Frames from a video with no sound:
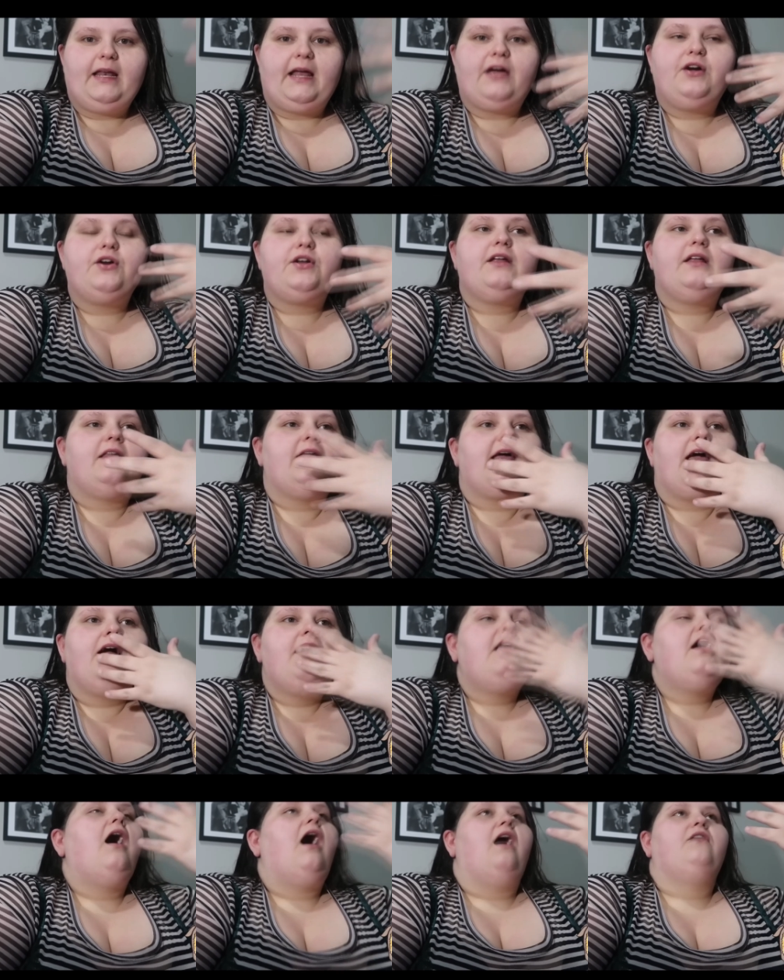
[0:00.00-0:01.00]
and I couldn't, like,
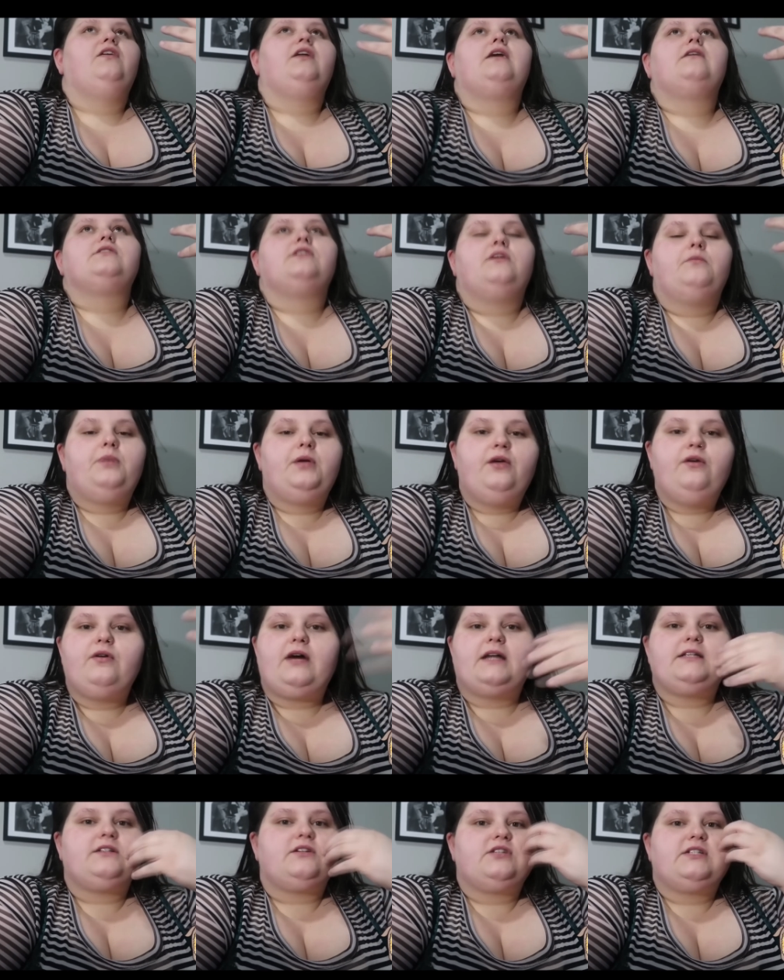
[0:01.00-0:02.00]
I felt like I was gonna
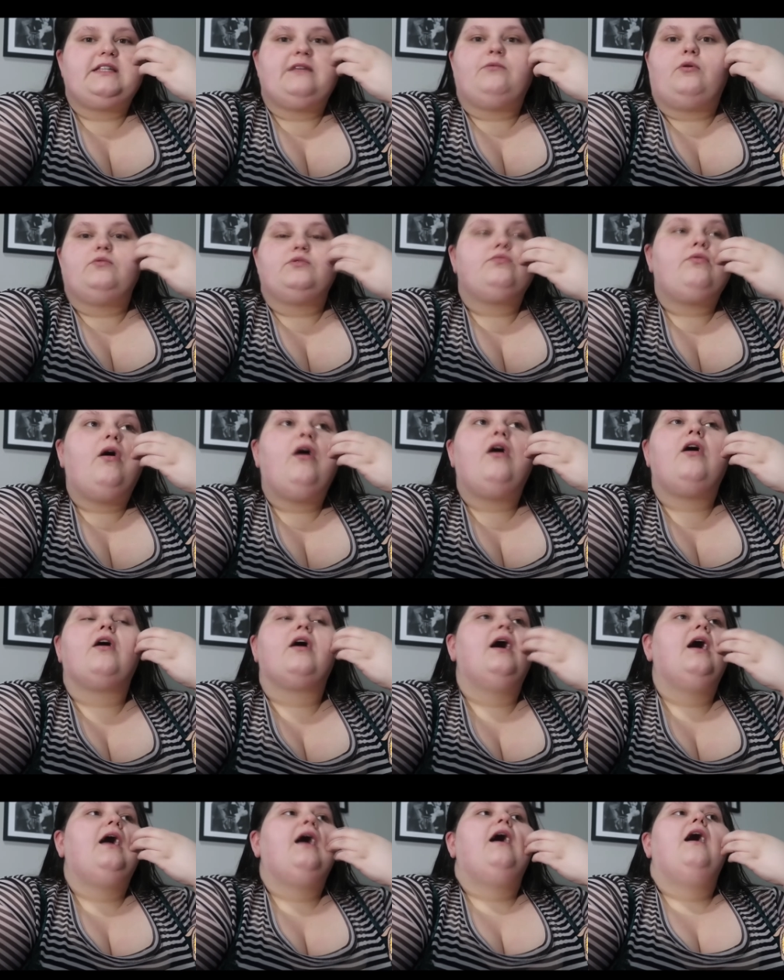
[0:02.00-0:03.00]
puke. I didn't understand what was
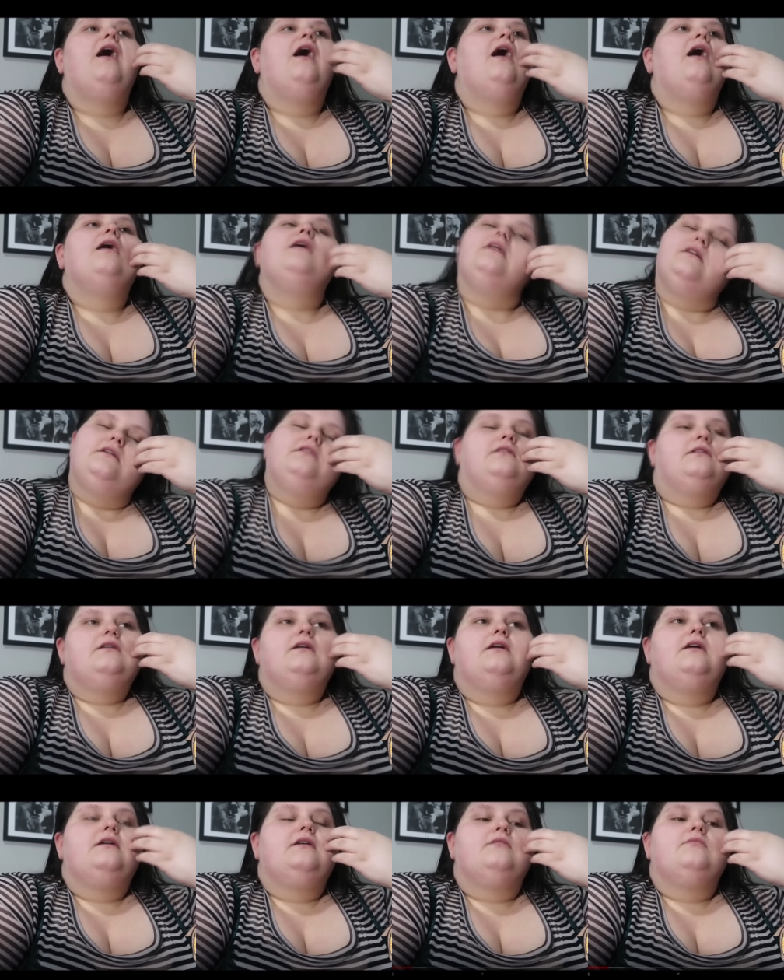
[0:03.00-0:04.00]
wrong.
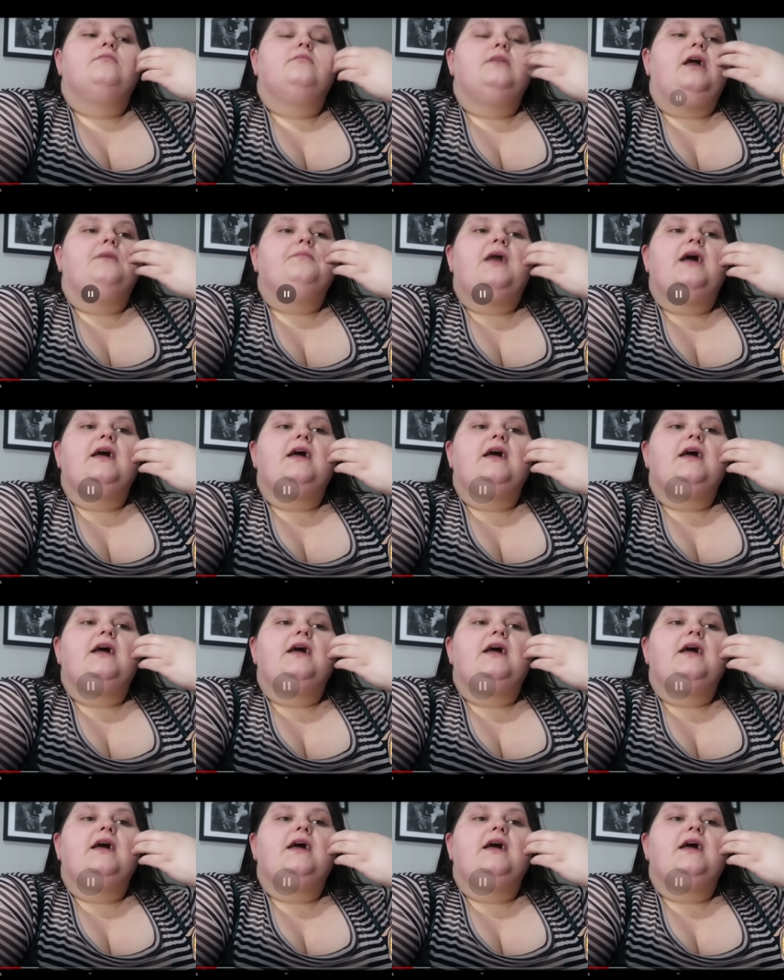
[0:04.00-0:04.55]
Yeah.